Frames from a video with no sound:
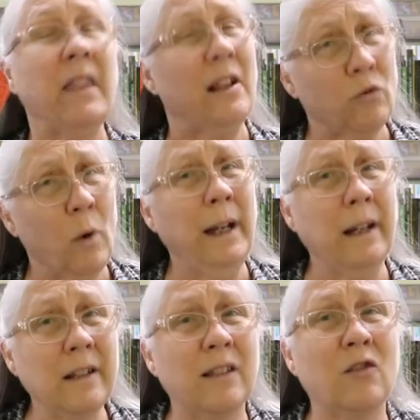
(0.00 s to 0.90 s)
that's right,
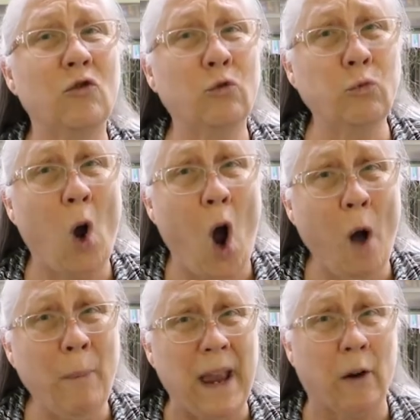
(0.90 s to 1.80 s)
a
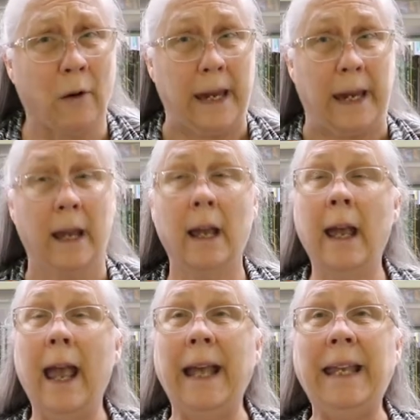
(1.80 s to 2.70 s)
strawberry.
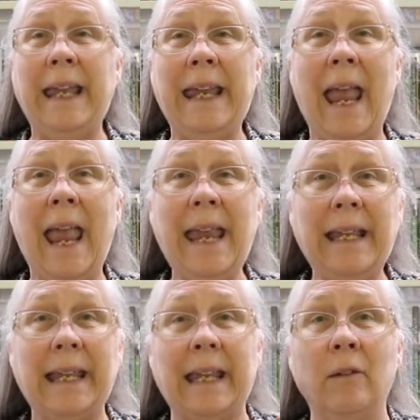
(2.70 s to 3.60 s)
And he
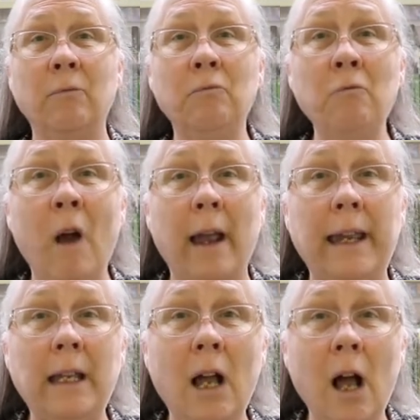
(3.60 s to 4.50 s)
ate it
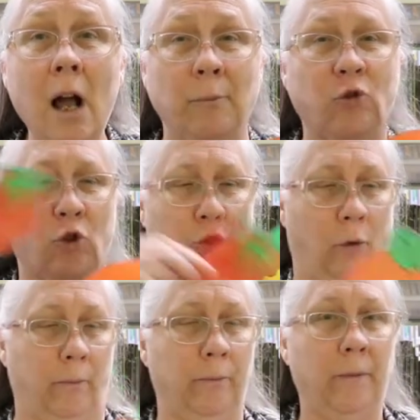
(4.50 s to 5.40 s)
right up.
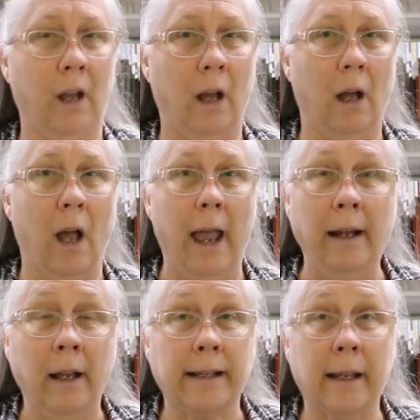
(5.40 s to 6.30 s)

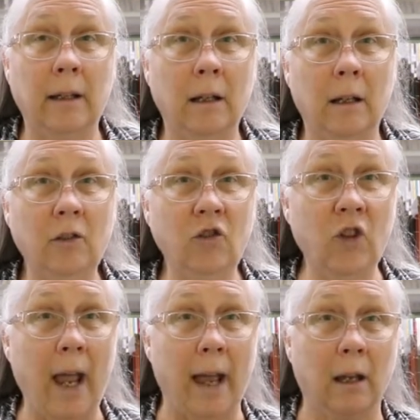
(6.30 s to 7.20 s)
And I said,
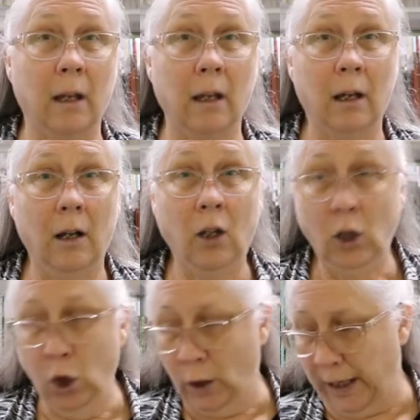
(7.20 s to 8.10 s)
Jack,
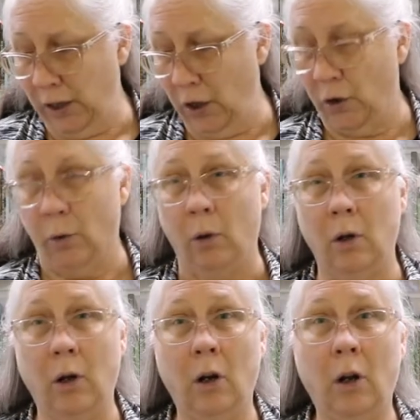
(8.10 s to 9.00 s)
look at you.
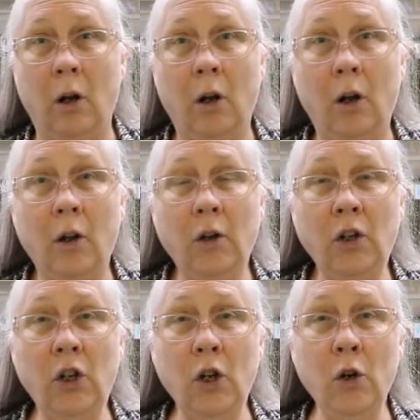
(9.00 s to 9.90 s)

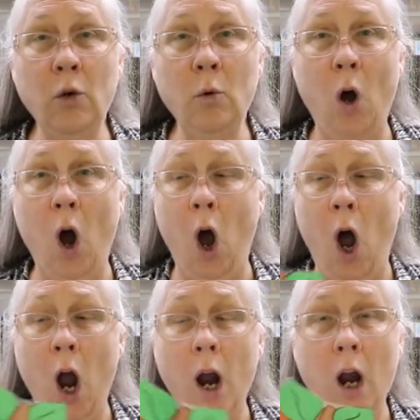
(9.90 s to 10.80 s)
You
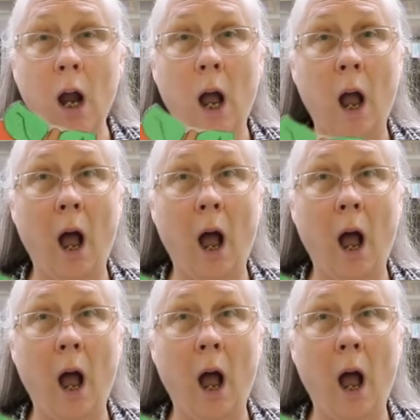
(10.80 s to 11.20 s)
are